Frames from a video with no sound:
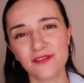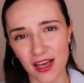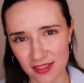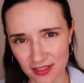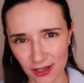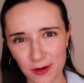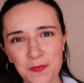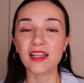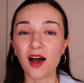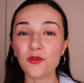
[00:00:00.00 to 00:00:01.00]
faster.
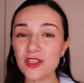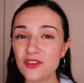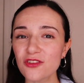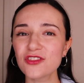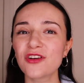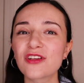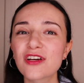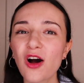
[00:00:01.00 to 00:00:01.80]
Now it's your turn.